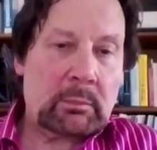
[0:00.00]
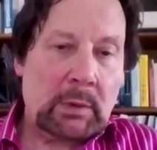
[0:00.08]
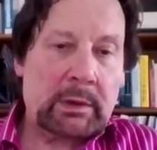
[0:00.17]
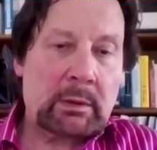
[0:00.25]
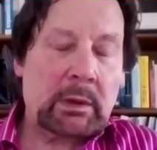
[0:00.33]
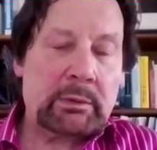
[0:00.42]

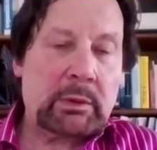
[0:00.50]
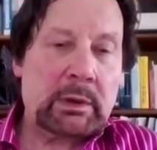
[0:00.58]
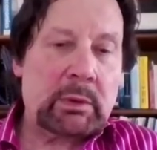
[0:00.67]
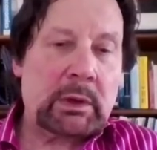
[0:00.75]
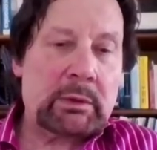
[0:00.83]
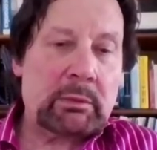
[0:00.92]
I, I,
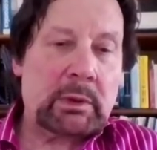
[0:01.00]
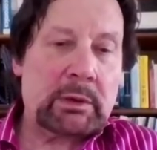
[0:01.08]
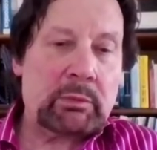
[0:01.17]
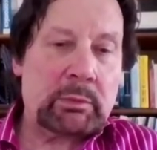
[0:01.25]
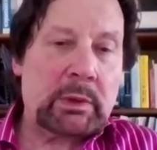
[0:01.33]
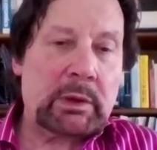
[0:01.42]
I, I
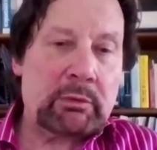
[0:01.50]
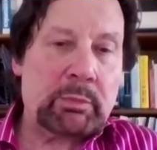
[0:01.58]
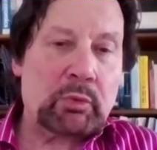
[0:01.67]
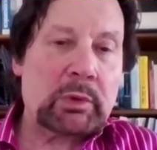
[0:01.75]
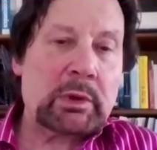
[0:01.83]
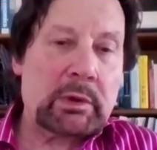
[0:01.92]
would I
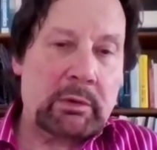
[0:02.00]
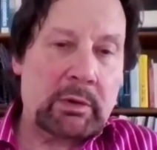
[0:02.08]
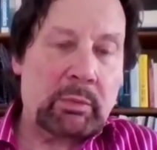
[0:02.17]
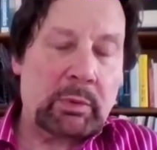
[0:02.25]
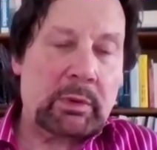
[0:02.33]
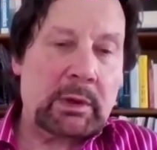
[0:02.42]
broadly
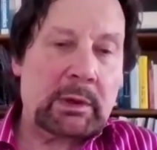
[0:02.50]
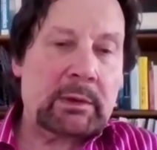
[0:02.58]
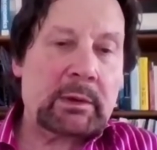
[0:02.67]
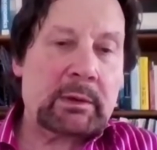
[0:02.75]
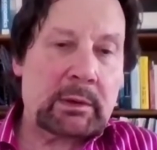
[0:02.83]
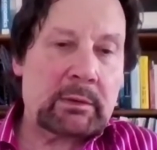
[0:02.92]
agree with that.
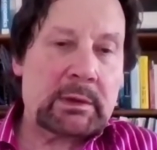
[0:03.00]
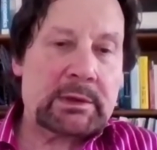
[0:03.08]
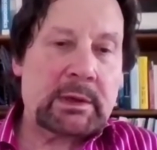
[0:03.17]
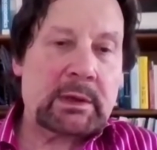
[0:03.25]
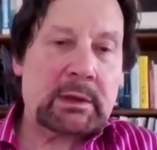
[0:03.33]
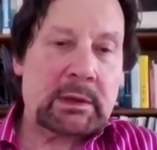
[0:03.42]
I think they
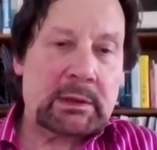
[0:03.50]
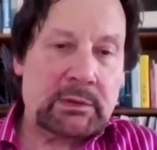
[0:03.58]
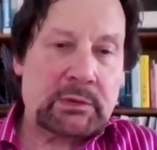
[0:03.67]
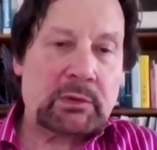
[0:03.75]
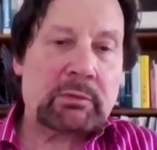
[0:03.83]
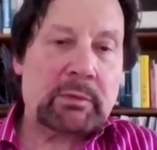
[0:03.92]
take that as a
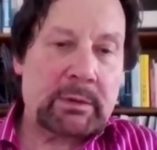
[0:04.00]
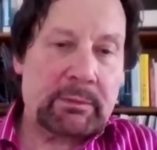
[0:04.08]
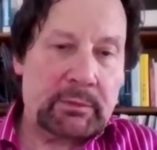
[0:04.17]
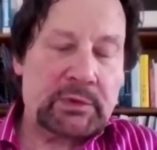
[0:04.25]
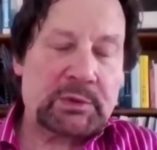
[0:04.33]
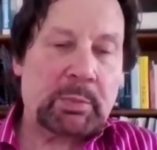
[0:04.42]
sort of
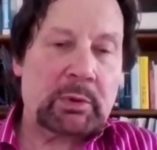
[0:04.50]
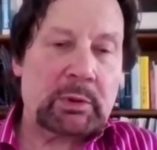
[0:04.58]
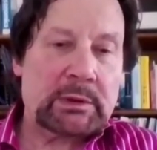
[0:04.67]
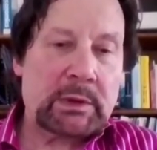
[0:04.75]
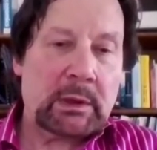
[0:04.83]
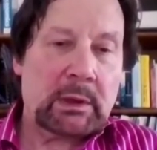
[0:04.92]
reference
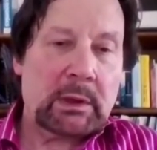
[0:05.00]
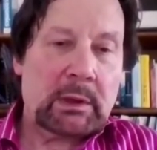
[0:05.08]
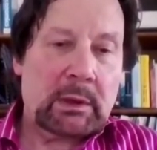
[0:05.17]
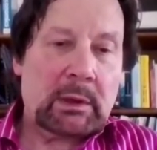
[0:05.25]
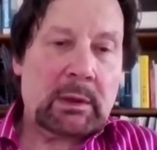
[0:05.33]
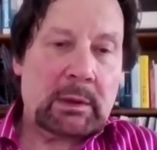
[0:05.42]
point.
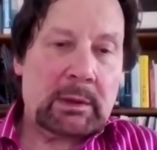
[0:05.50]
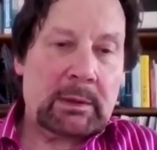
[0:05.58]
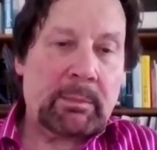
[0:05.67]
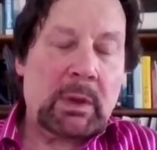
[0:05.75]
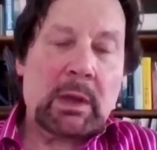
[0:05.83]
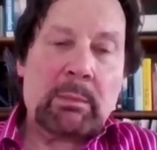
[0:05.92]
Um, if you um,